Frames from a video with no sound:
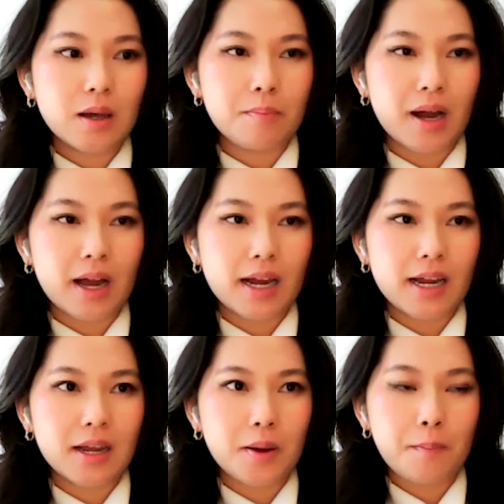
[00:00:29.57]

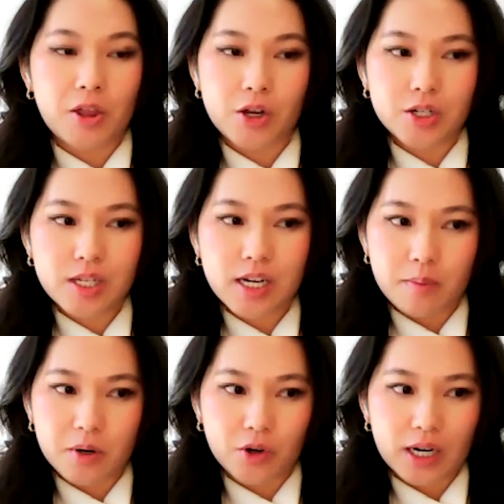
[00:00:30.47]
My mother is an
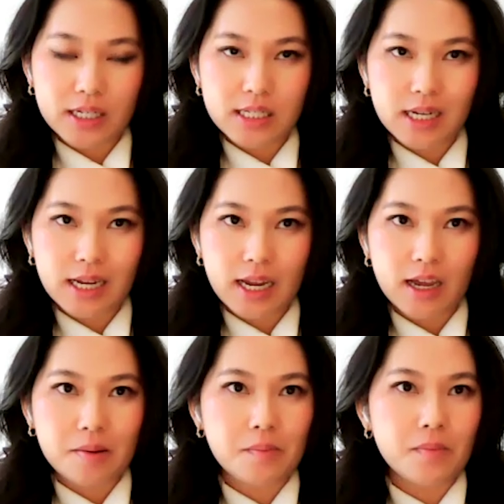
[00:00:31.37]
immigrant,
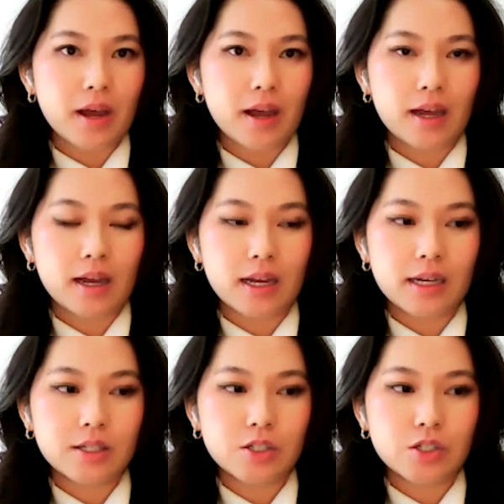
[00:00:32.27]
and
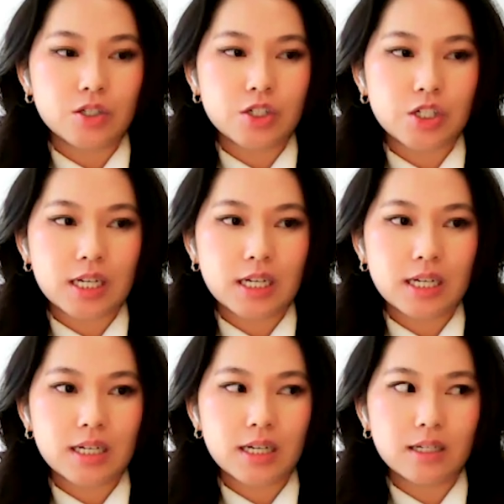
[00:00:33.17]
uh,
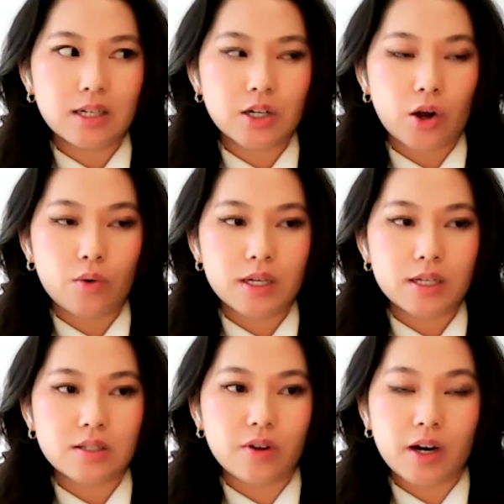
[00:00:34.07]
she, you know,
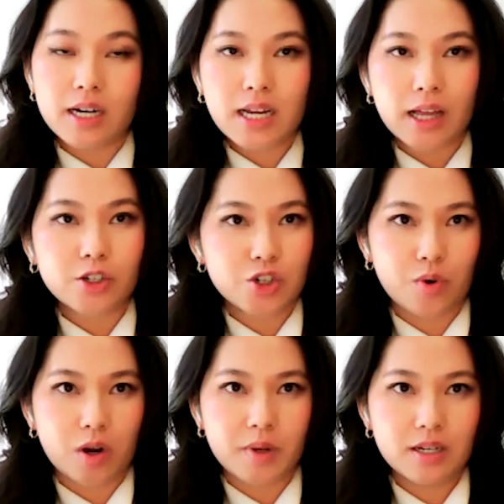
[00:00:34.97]
is a very
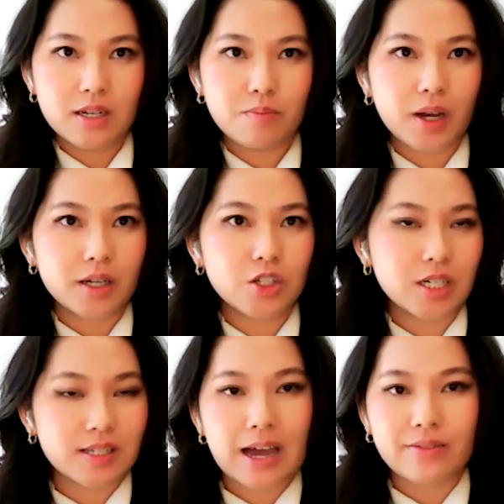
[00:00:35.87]
intelligent woman, but
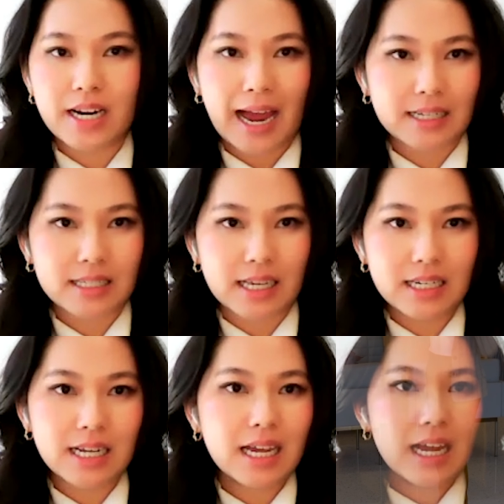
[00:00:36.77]
she does have an
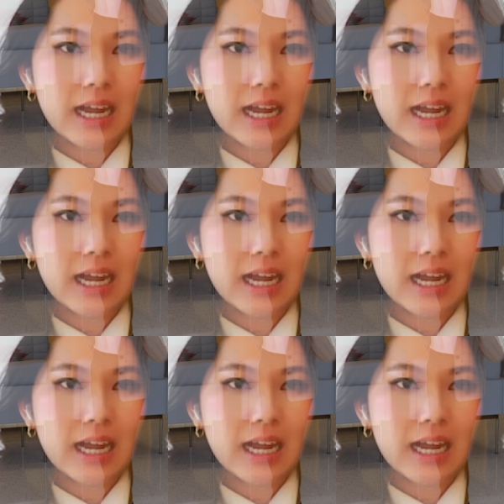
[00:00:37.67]
accent.